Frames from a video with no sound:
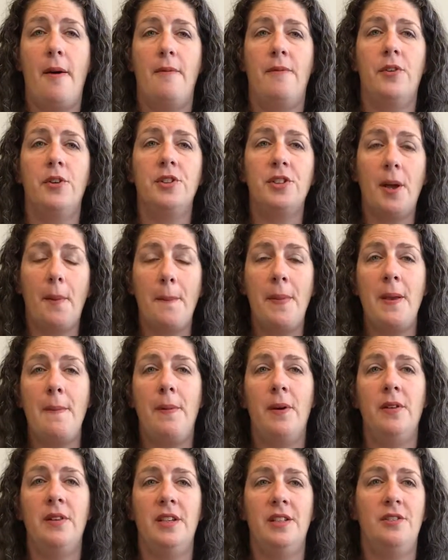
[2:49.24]
For some
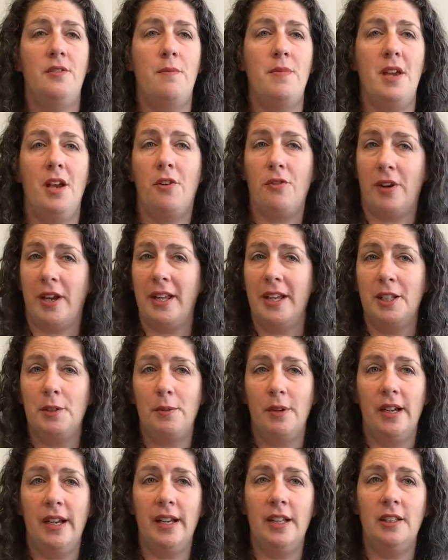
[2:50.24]
people, this will be a great
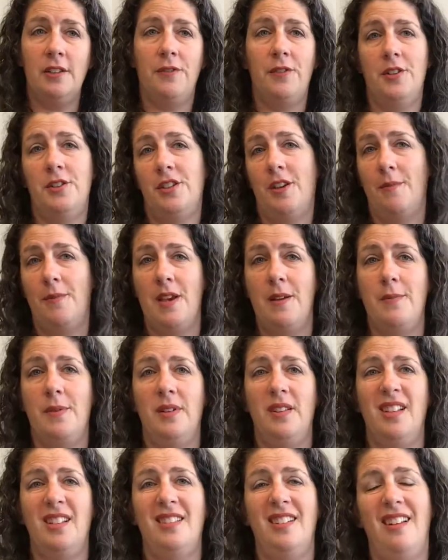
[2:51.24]
experience. For some
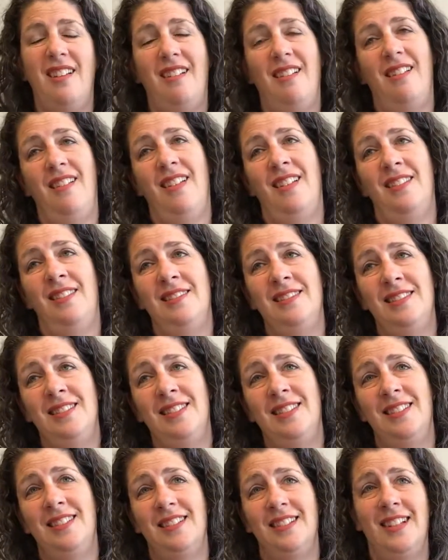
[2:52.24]
people, it's like,
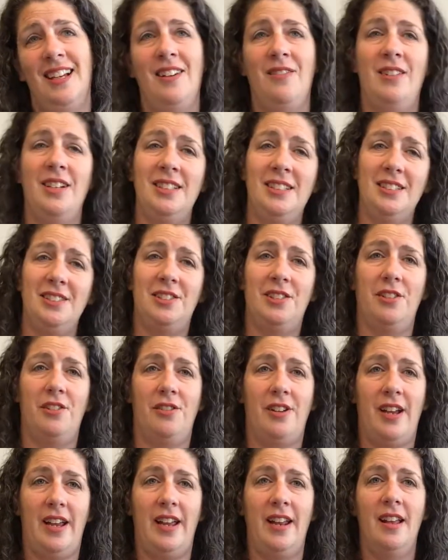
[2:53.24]
that wasn't so
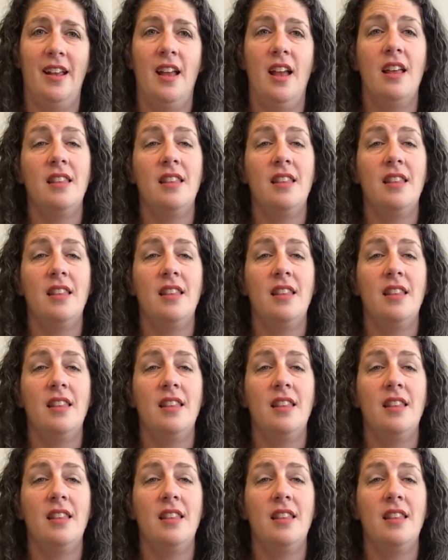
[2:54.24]
great.